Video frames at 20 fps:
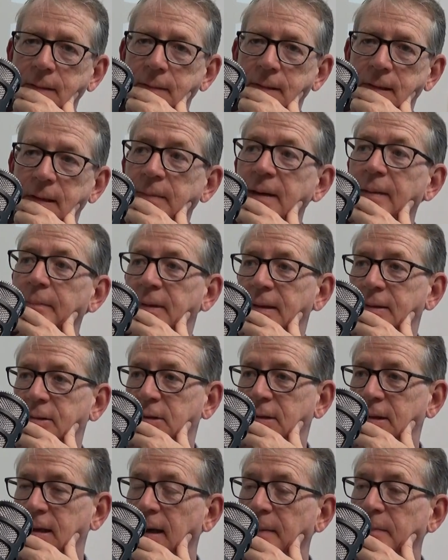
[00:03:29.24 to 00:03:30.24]
commitment
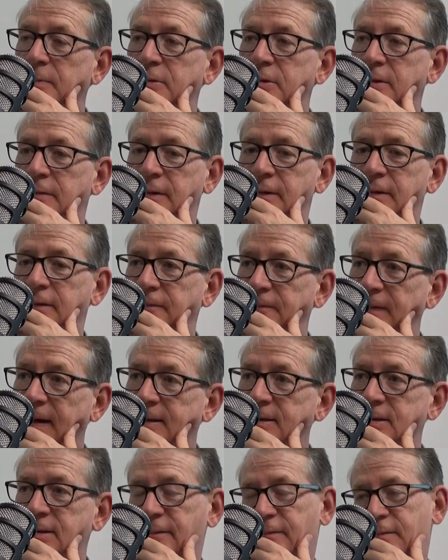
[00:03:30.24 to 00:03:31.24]
to come to the
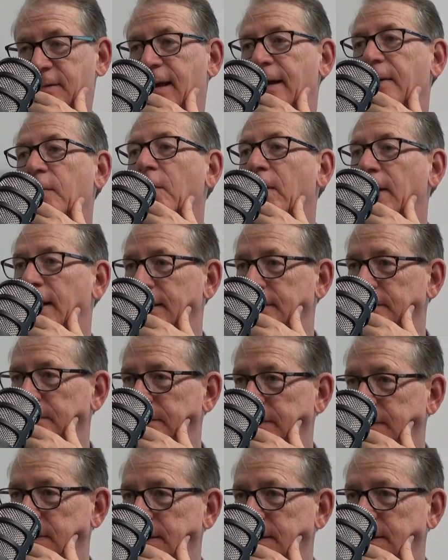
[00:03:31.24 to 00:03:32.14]
defense of Taiwan,